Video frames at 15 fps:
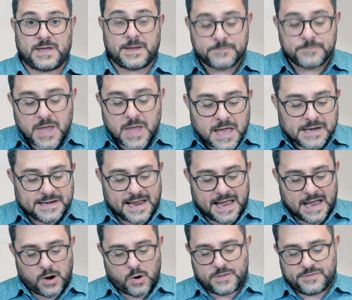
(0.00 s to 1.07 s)
Okay,
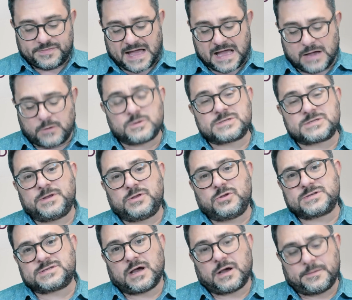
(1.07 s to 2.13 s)
now that was
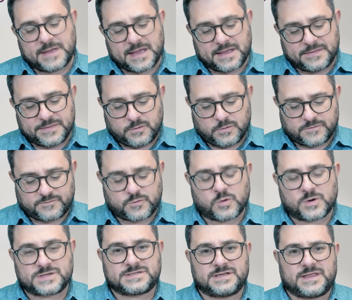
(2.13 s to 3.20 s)
being used, um, and they would
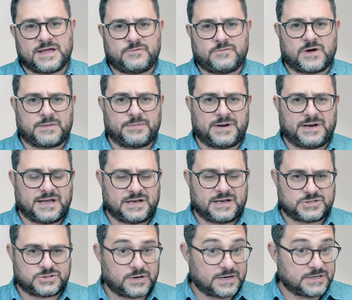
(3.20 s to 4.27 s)
of course they recommended
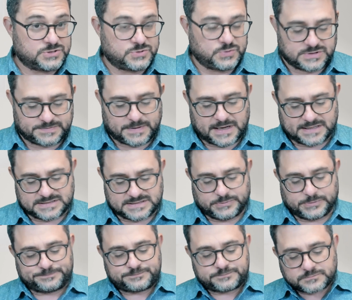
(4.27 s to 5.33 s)
getting started as soon as
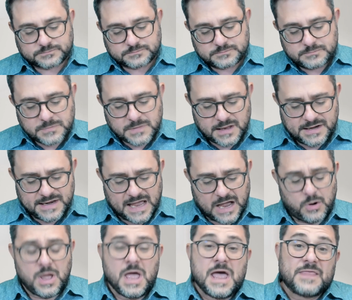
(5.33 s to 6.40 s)
possible.
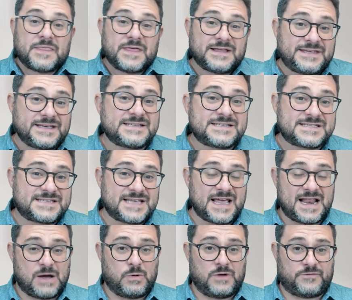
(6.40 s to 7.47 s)
Now they did
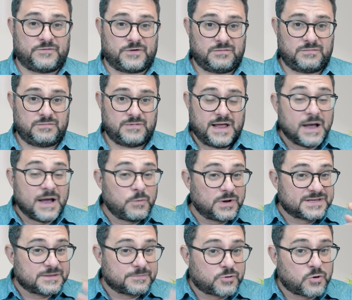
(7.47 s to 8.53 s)
state, however,
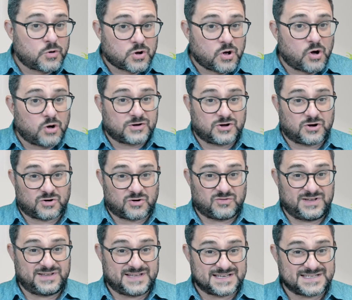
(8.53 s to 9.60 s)
and what the protocol
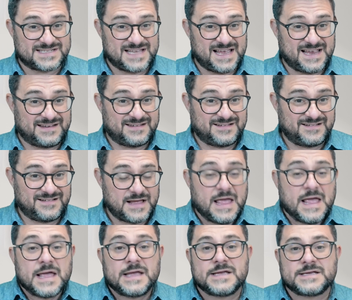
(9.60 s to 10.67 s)
currently does state
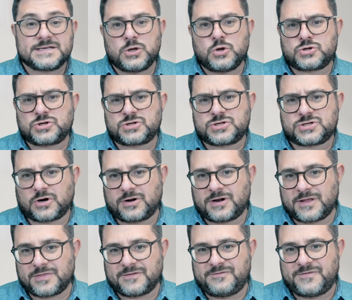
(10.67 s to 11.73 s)
is that you should
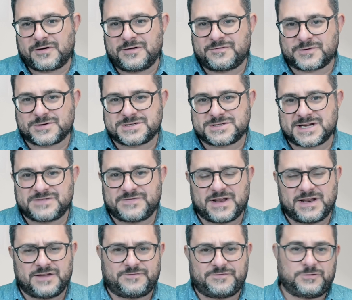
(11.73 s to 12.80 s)
start it on the very first signs
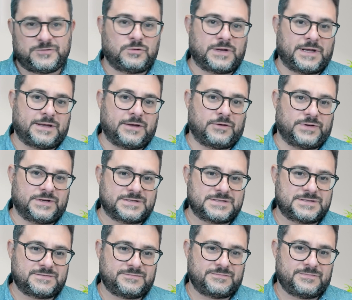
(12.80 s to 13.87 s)
of any flu-like
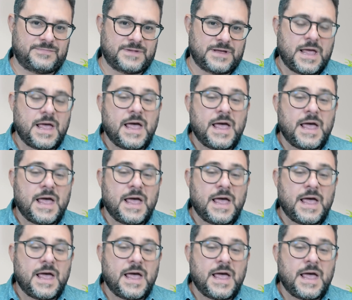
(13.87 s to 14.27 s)
illness.